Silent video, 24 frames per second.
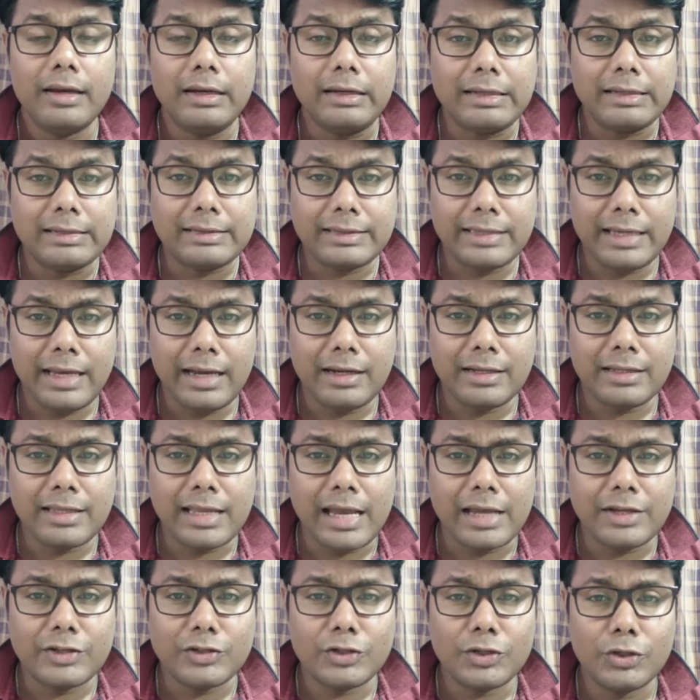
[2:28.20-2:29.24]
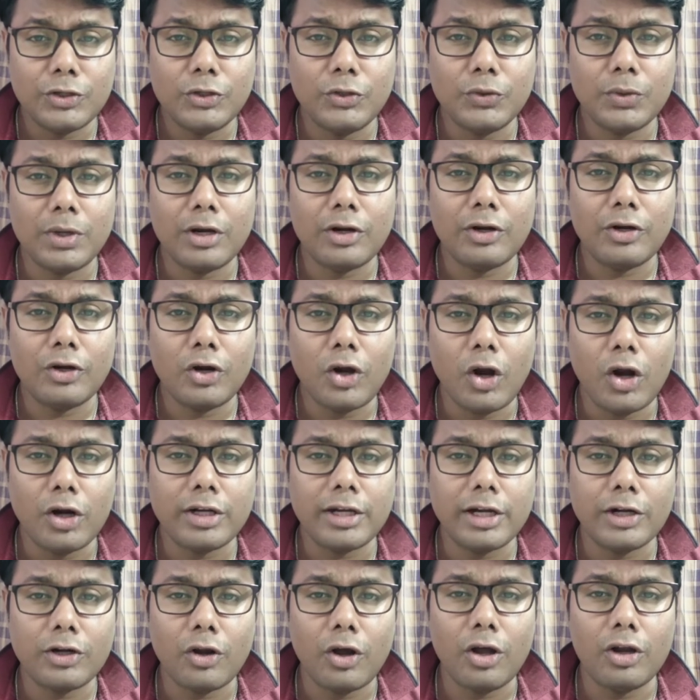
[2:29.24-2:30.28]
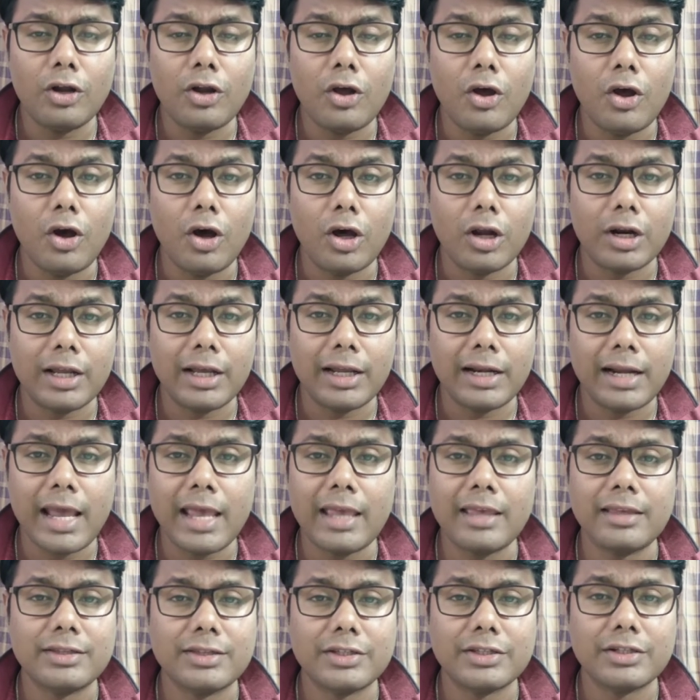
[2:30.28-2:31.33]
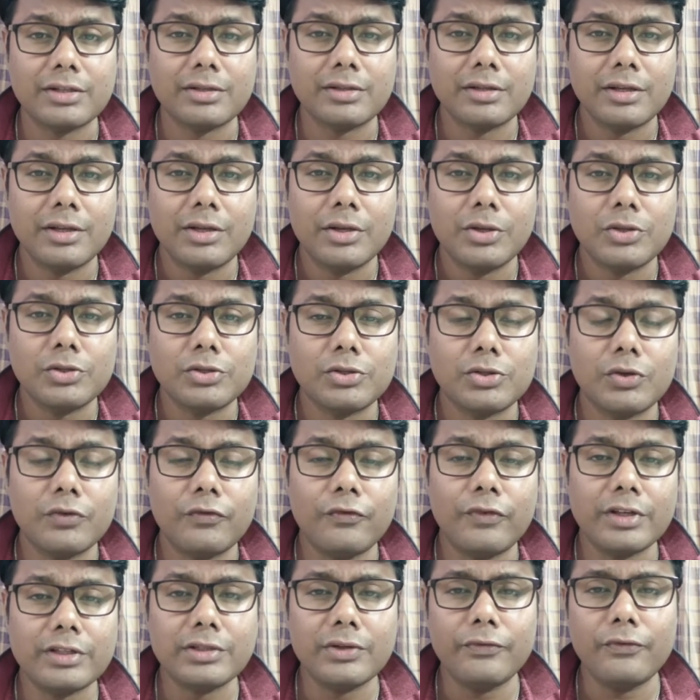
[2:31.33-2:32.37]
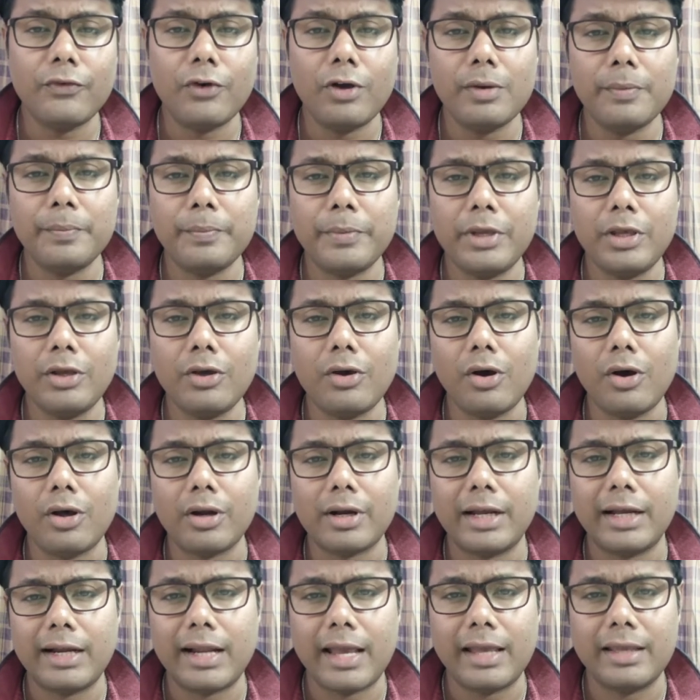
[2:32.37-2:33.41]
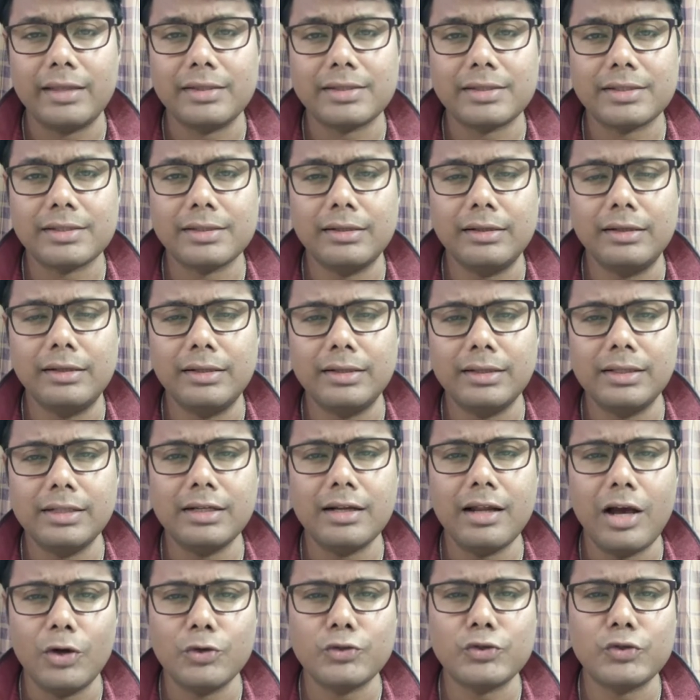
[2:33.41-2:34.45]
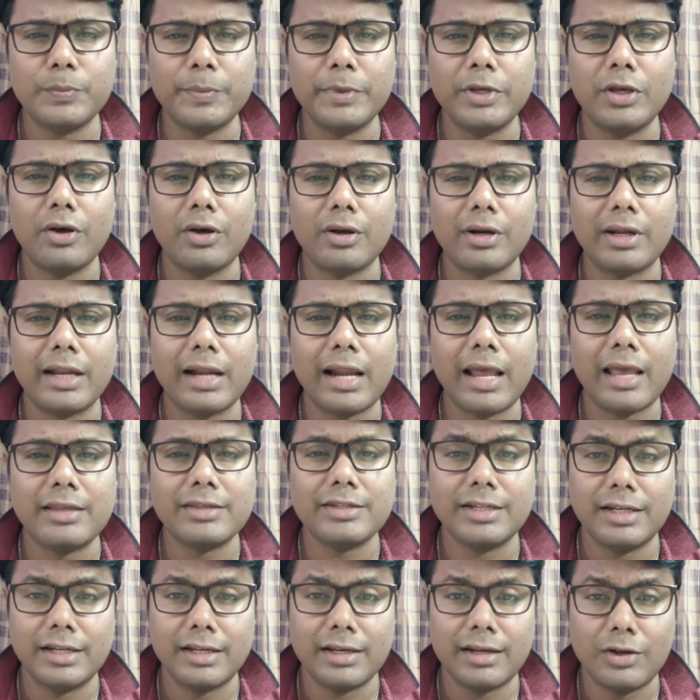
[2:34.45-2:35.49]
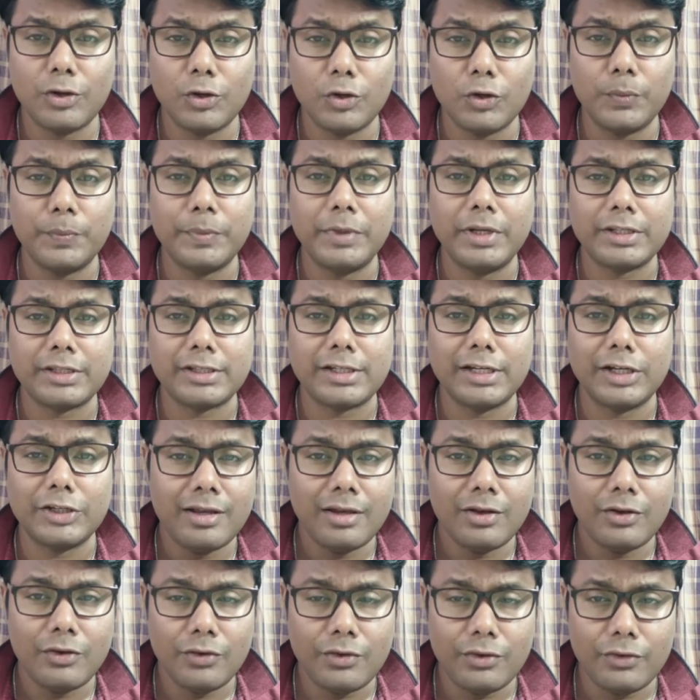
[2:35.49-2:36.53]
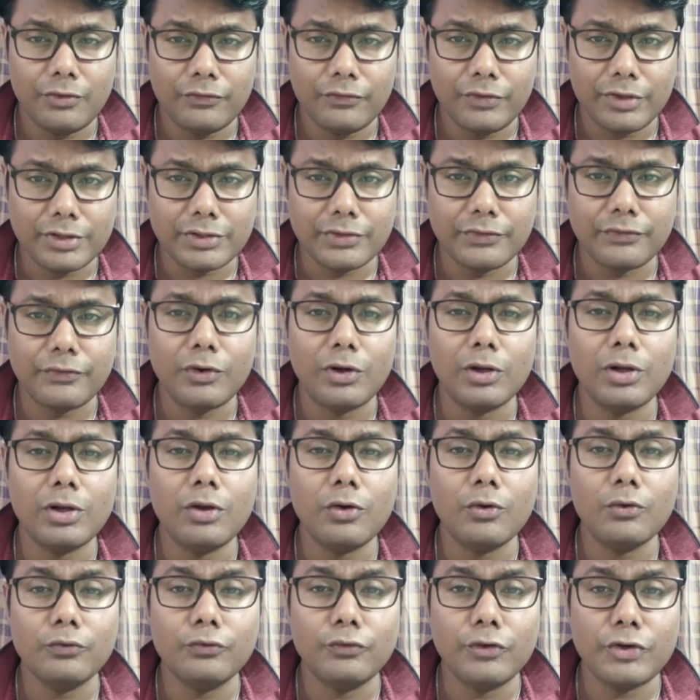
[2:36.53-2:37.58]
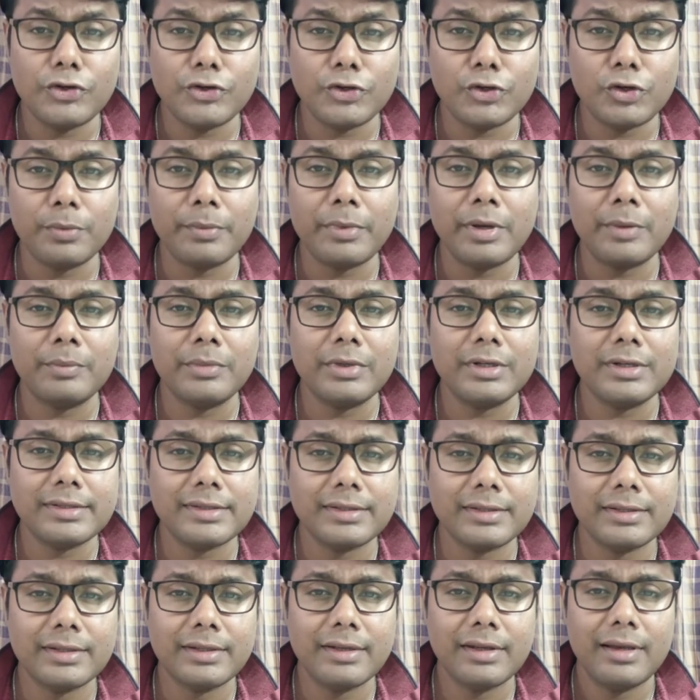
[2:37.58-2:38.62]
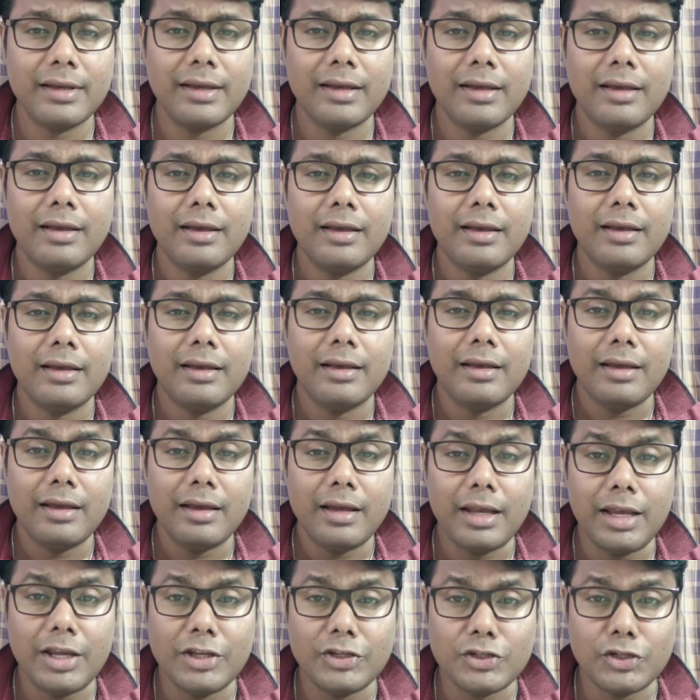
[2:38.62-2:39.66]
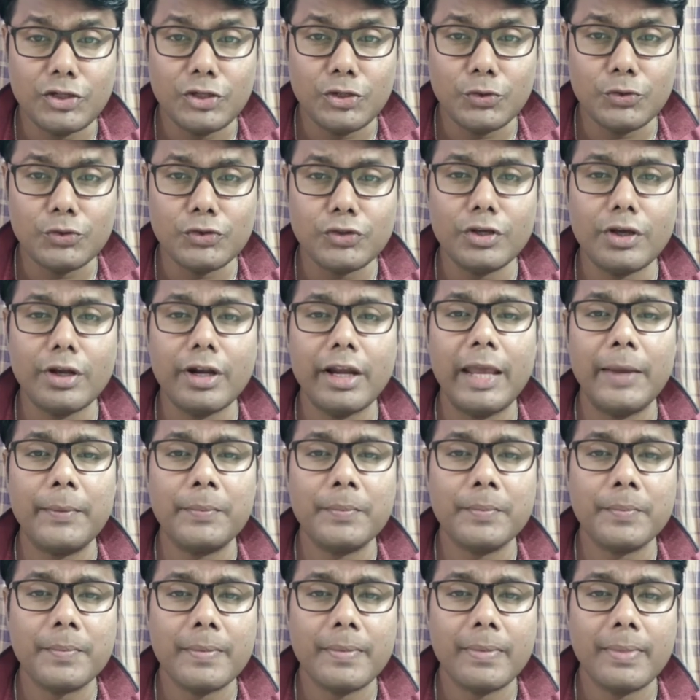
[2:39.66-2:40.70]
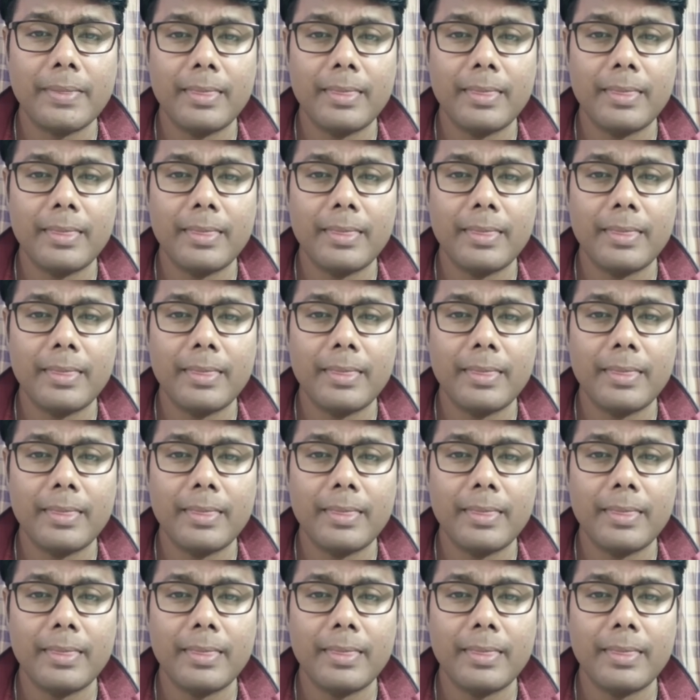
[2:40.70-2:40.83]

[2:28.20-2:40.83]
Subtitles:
It is said that you are not at all organized. So first of all, be organized. Learn how to be organized in a group discussion. First of all, wish your members, introduce your name,